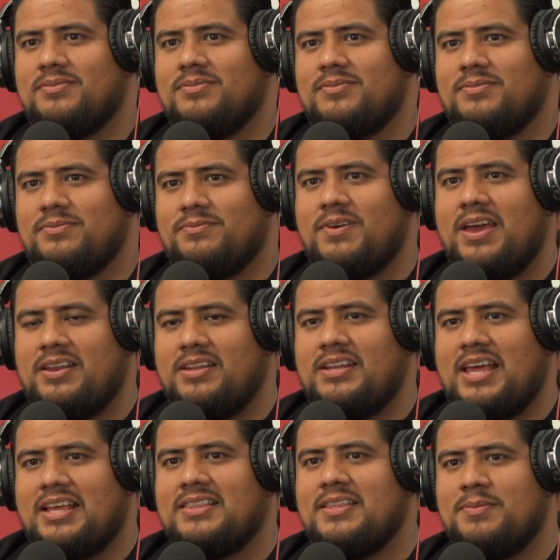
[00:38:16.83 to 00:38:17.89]
Finally,
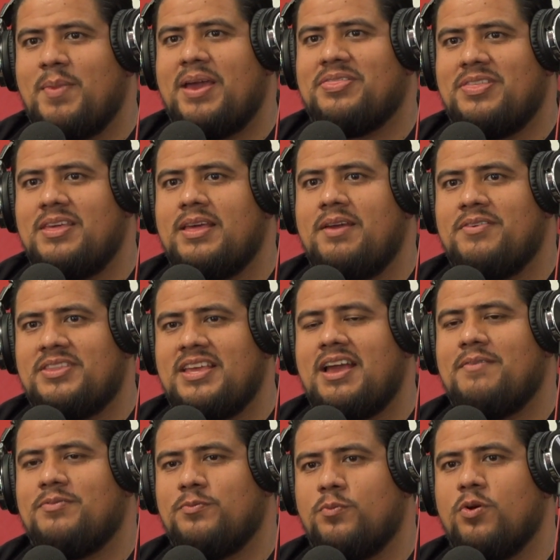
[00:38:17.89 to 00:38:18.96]
like everything
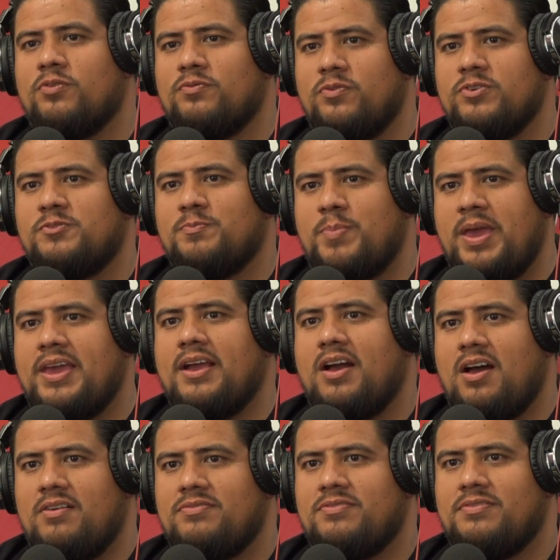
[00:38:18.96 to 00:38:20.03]
I've worked for is paying
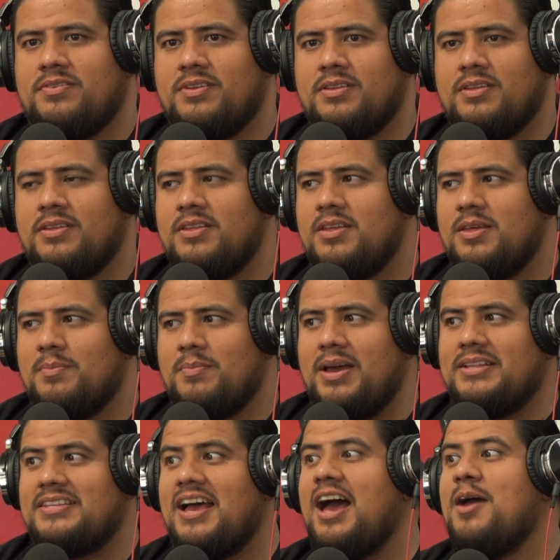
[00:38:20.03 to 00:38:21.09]
off. My time has
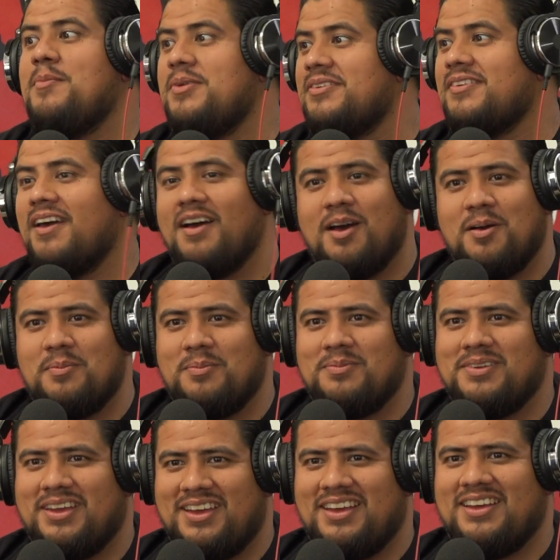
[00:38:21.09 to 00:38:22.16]
come.
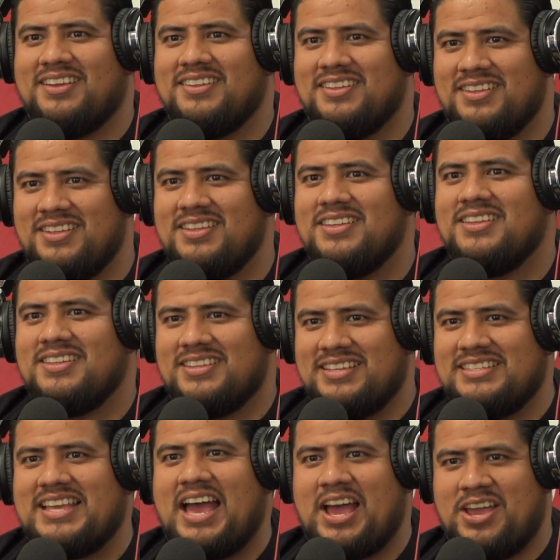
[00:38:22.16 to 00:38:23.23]
Yeah.
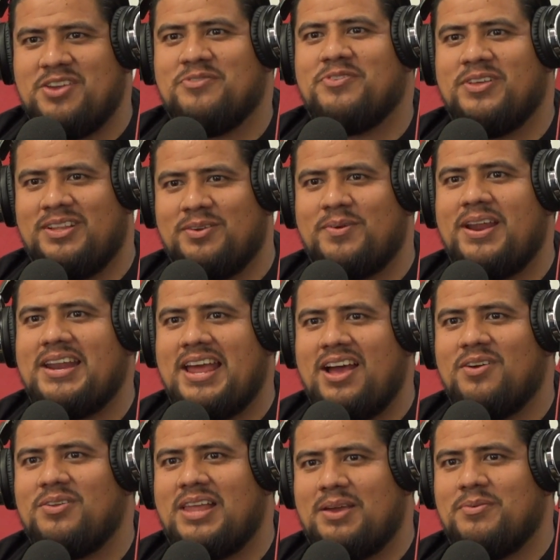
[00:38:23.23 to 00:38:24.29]
Is that how you're feeling right
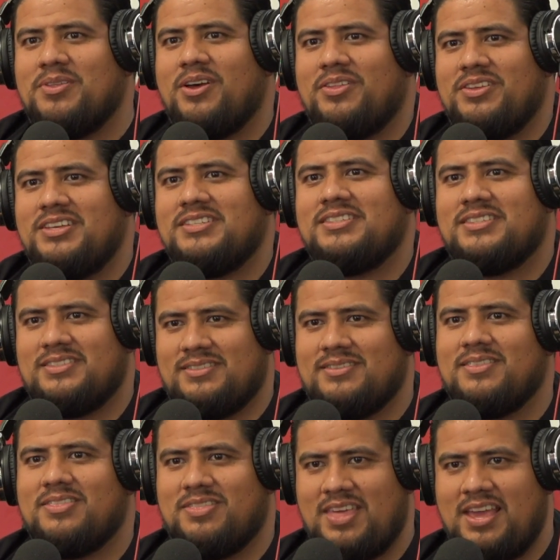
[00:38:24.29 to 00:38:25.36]
now? Like, with all these
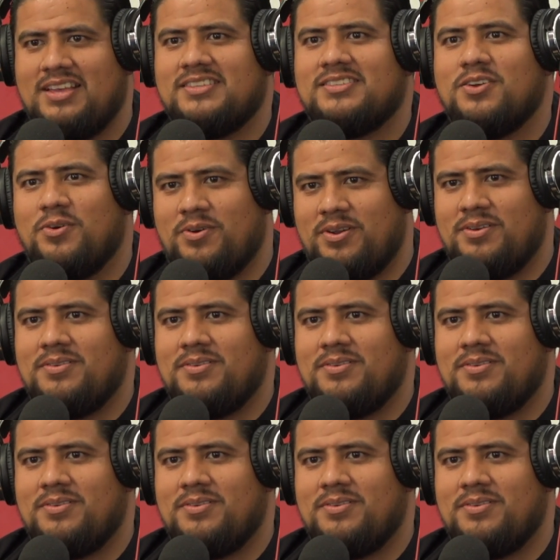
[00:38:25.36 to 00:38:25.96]
things going?